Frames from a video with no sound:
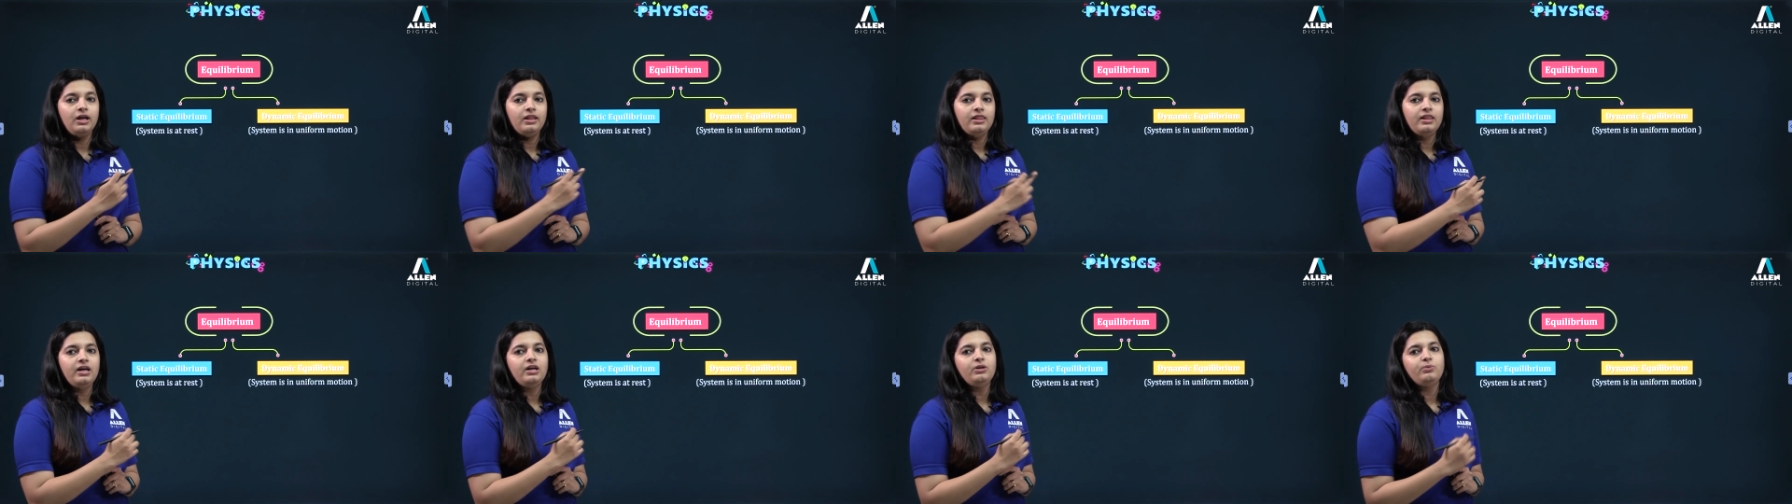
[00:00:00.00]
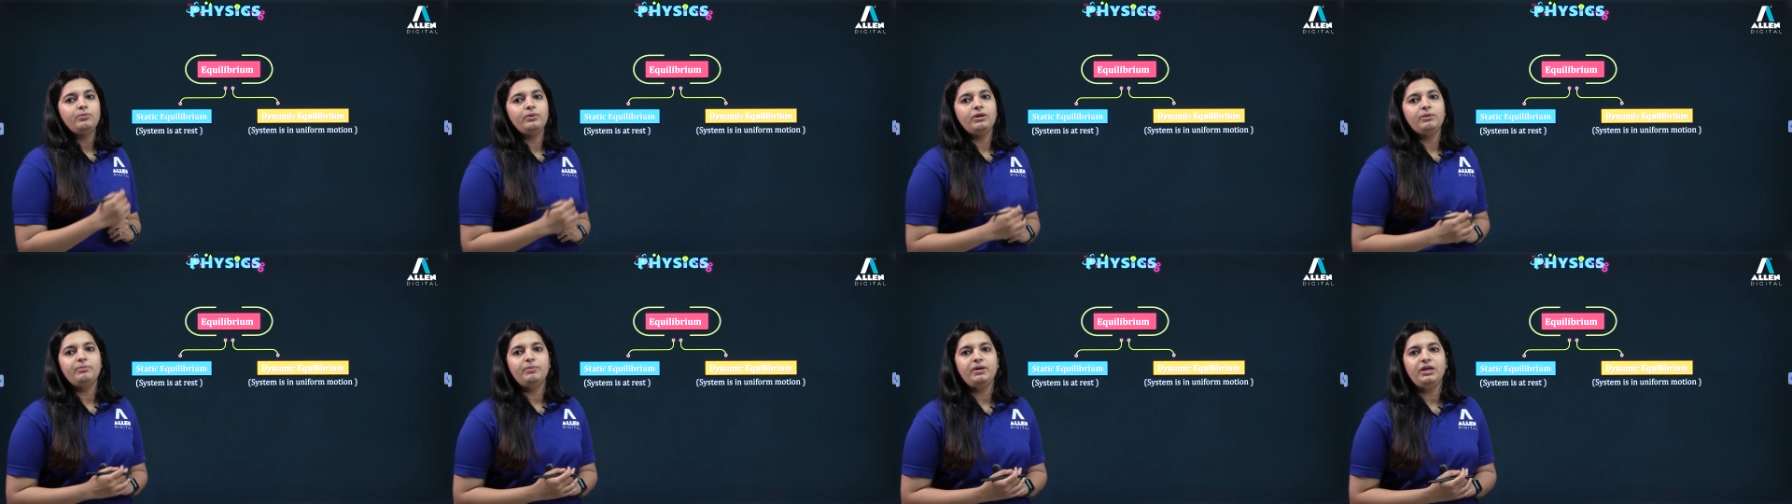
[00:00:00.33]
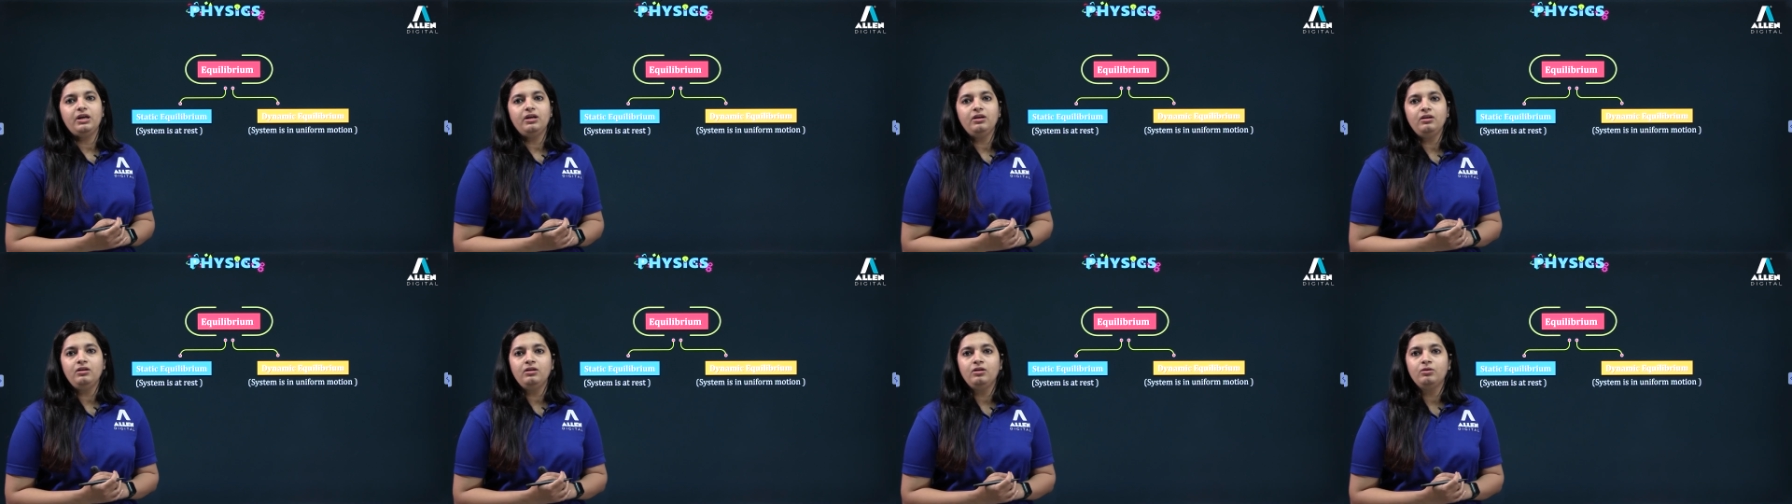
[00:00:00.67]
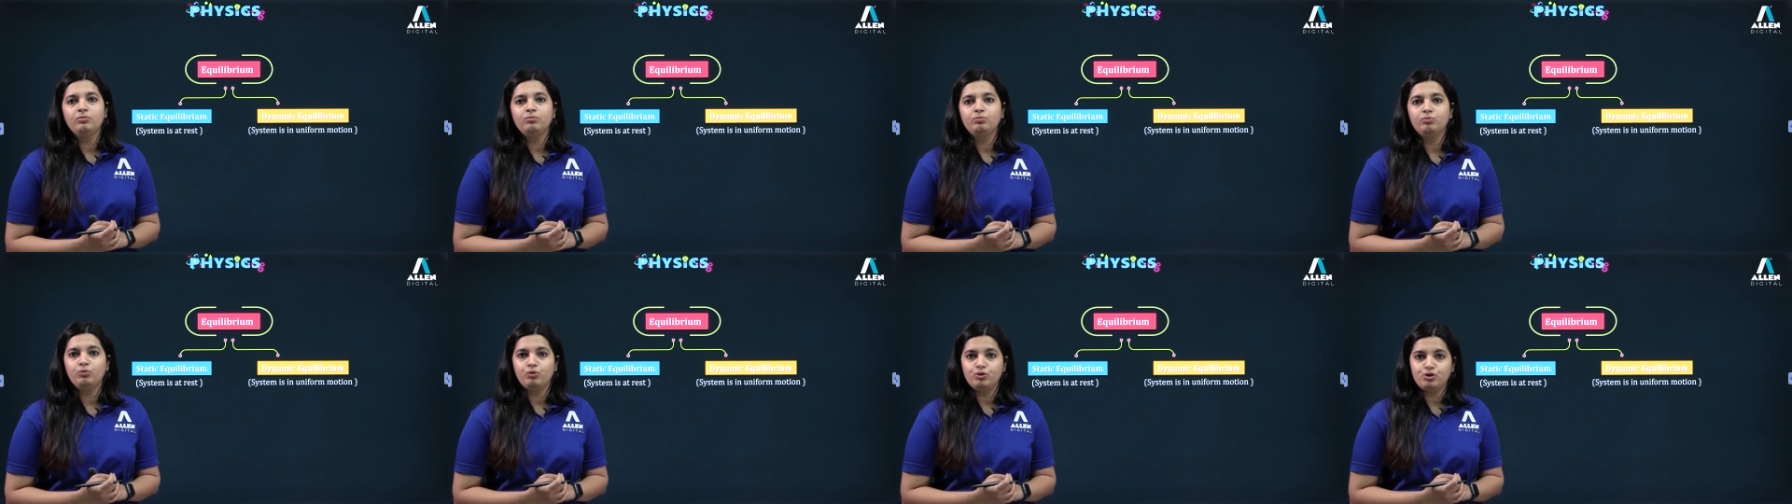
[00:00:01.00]
that will be in
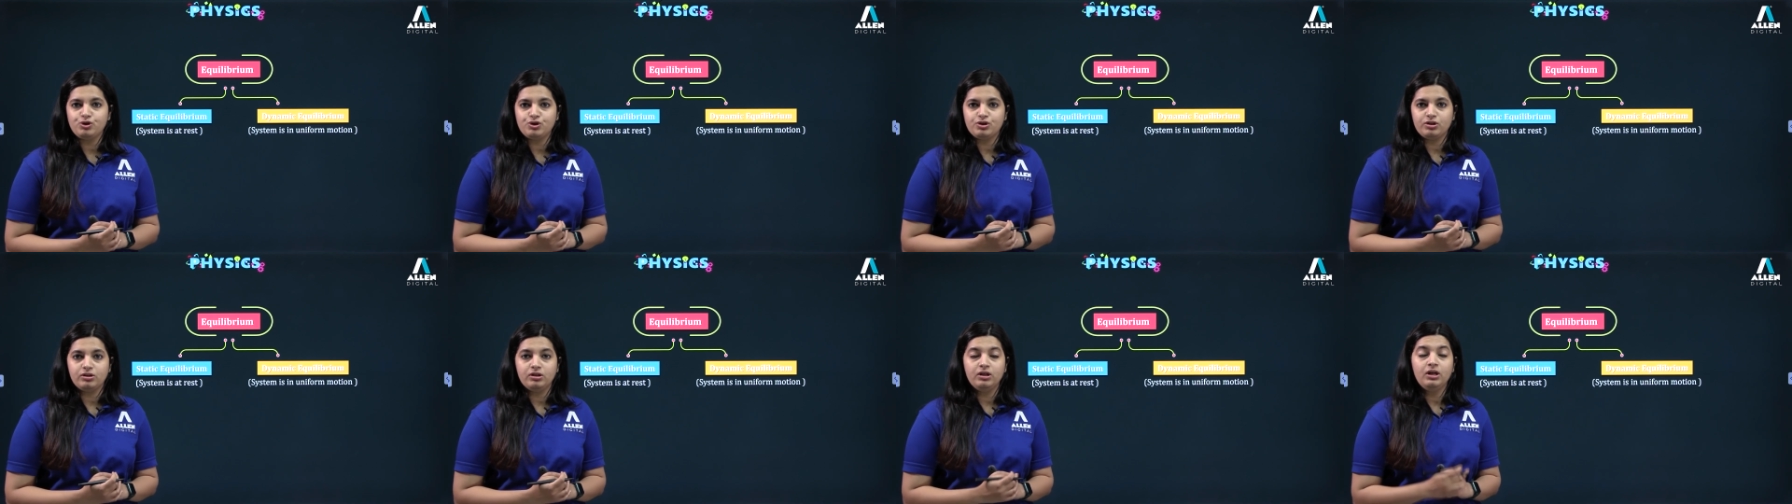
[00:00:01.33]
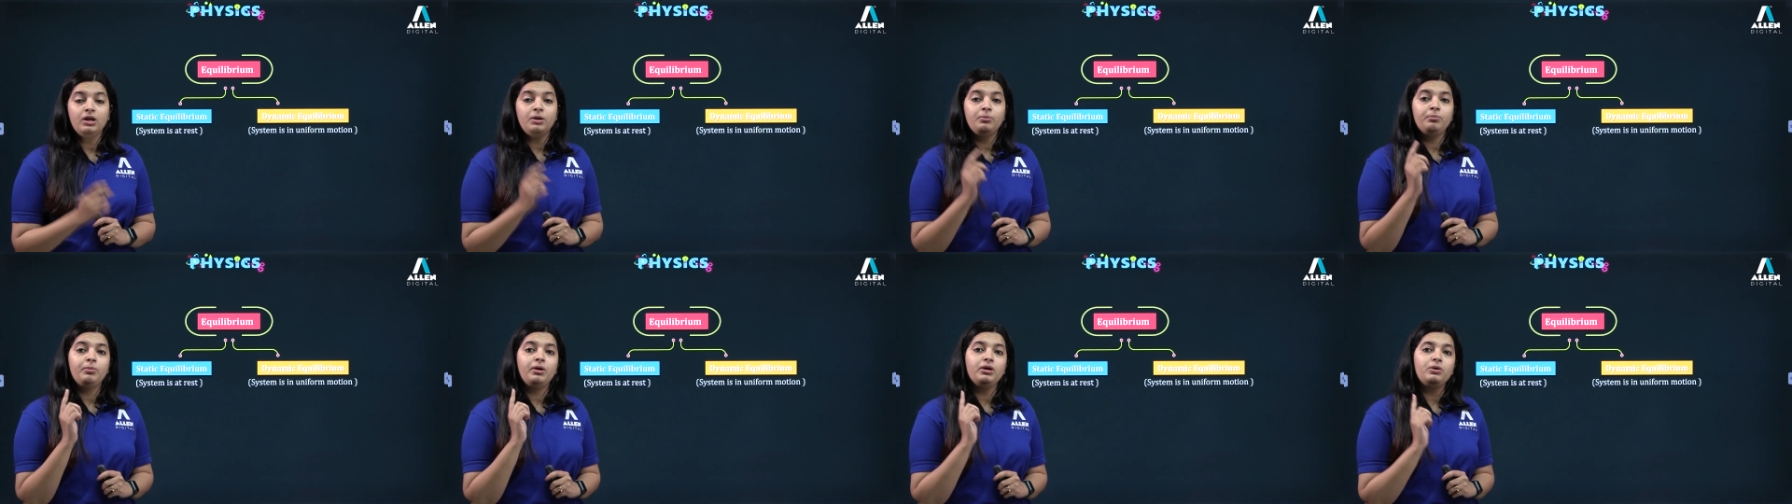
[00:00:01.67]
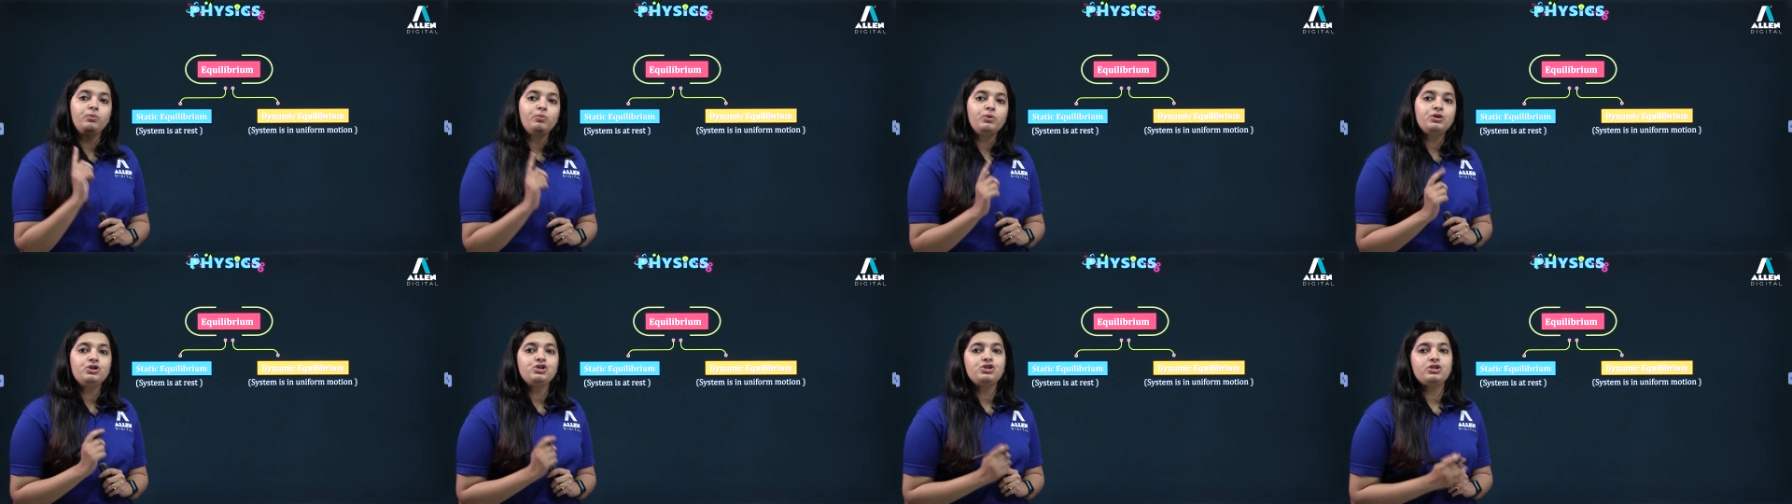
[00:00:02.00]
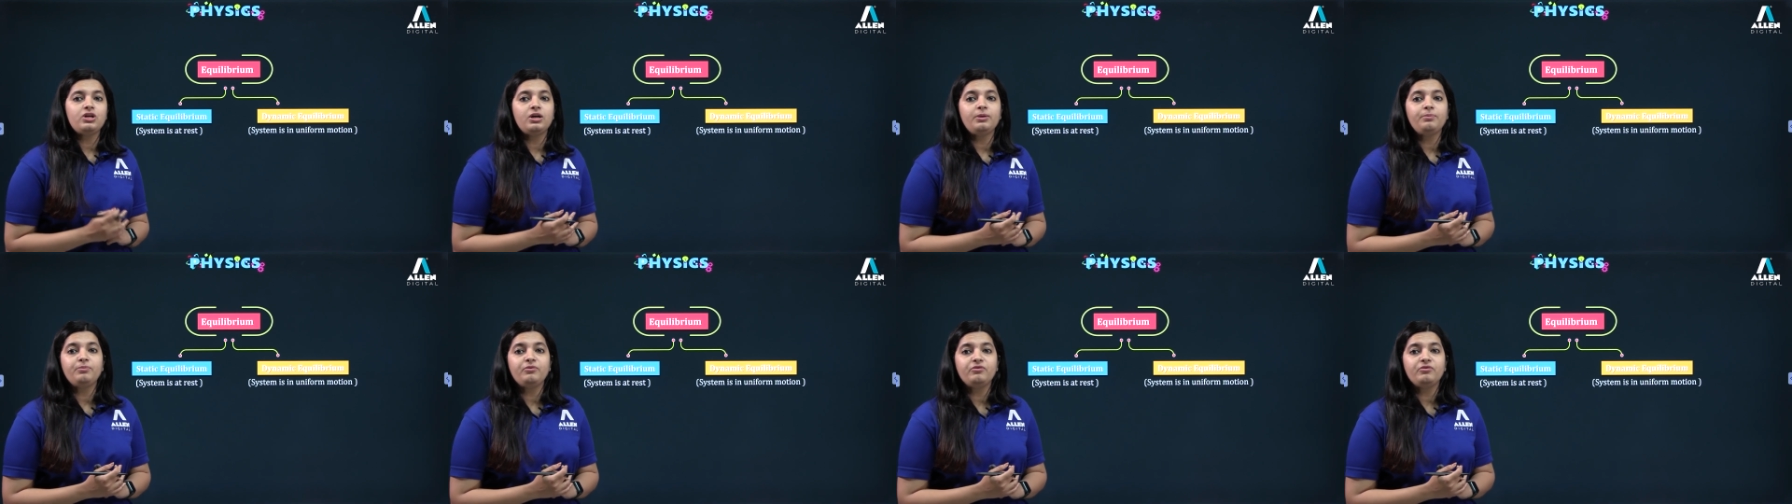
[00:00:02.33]
motion. But which type